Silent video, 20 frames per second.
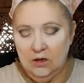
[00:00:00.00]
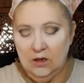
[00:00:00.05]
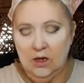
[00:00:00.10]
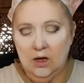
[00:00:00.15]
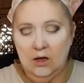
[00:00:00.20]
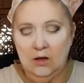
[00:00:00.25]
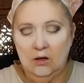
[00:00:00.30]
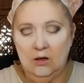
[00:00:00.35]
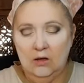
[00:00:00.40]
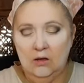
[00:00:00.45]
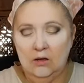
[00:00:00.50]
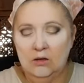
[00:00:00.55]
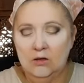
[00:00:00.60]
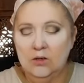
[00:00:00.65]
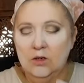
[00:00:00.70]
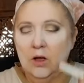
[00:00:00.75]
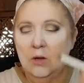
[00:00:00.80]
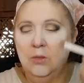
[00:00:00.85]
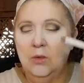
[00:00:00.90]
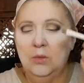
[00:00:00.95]
yeah,
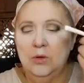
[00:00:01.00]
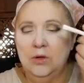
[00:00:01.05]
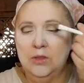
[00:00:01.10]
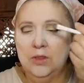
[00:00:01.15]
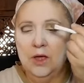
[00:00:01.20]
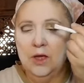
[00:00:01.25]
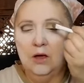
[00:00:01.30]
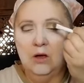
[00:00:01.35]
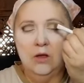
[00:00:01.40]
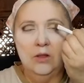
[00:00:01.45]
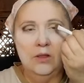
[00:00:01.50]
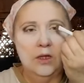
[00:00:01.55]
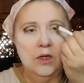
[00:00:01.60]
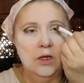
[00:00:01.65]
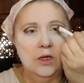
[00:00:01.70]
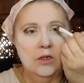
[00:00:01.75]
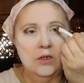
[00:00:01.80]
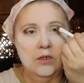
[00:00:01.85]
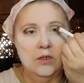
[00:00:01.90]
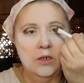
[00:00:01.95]
so I'm going to put that on the
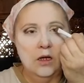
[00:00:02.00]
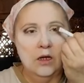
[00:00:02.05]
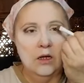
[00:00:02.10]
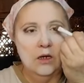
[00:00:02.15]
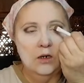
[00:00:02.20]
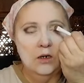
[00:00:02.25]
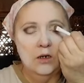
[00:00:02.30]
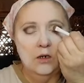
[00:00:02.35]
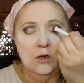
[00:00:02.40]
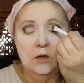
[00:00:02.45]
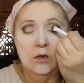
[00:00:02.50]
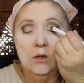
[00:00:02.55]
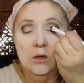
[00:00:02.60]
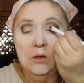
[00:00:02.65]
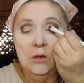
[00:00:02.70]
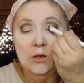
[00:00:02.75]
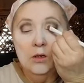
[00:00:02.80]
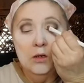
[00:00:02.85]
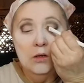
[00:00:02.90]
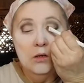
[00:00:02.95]
inside
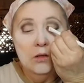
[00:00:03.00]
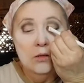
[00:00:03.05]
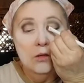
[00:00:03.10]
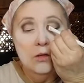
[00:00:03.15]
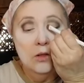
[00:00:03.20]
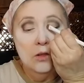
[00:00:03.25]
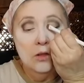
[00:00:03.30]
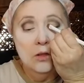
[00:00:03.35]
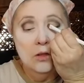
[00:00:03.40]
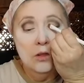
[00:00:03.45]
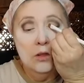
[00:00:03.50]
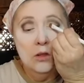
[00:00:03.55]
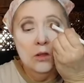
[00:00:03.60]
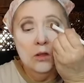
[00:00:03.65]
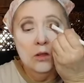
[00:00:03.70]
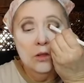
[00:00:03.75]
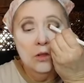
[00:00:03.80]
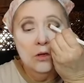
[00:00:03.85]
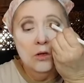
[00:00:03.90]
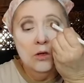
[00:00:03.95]

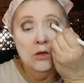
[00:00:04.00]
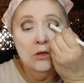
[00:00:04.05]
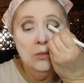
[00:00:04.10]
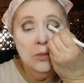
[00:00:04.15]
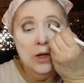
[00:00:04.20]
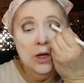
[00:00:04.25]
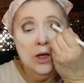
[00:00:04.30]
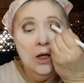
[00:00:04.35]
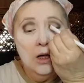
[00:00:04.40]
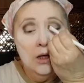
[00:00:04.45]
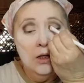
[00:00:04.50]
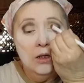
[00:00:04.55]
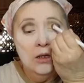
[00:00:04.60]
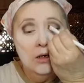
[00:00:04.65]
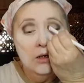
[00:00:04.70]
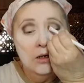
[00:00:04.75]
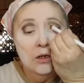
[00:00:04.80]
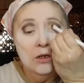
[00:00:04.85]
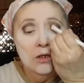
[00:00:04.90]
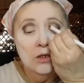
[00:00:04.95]
third of my
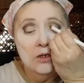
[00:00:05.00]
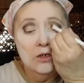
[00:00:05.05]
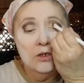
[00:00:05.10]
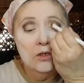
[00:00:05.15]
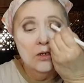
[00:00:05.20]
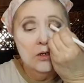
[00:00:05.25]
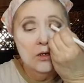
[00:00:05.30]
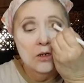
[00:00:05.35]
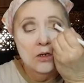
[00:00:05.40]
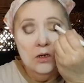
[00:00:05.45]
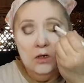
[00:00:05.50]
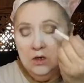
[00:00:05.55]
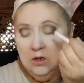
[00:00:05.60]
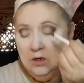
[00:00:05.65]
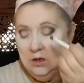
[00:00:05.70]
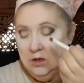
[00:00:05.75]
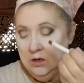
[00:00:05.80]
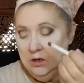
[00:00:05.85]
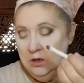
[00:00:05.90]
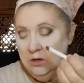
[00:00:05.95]
eyelid. This
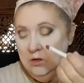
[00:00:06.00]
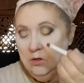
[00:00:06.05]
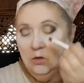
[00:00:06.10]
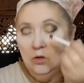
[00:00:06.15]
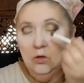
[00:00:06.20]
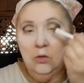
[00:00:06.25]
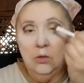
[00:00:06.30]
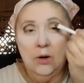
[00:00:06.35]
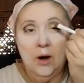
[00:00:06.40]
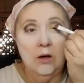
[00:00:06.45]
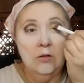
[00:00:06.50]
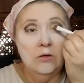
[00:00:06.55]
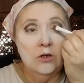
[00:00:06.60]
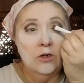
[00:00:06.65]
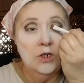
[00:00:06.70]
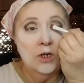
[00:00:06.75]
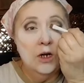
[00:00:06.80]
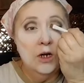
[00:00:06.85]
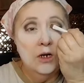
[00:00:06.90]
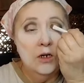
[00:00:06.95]
crown
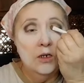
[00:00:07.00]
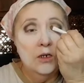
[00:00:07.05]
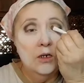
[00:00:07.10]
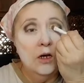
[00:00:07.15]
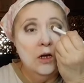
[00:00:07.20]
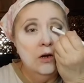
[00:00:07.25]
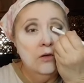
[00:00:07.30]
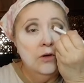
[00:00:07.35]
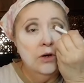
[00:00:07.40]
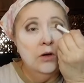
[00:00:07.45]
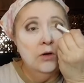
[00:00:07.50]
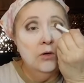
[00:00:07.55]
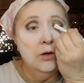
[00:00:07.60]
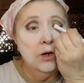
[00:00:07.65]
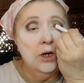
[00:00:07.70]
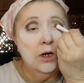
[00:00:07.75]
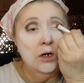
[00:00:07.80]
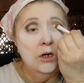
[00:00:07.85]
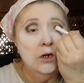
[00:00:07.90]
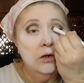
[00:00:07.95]
shade is kind of a
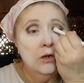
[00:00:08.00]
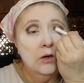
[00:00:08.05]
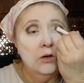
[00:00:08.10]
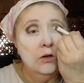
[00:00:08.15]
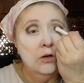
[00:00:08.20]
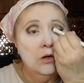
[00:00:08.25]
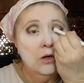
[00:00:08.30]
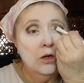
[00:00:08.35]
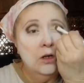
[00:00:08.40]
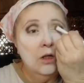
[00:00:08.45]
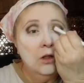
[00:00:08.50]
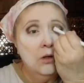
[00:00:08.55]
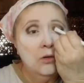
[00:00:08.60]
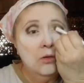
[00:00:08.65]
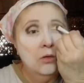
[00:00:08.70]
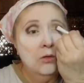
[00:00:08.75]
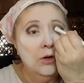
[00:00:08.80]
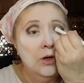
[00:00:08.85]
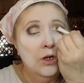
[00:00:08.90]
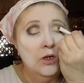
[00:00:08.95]
green,
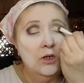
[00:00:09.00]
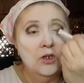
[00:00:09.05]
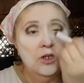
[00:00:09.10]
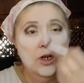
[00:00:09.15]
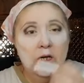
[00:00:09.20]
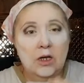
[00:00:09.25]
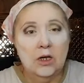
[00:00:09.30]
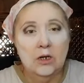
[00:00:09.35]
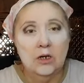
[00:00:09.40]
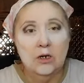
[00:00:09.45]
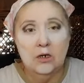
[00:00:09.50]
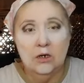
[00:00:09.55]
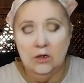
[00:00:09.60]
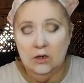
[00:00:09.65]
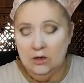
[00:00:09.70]
yellow-green shade.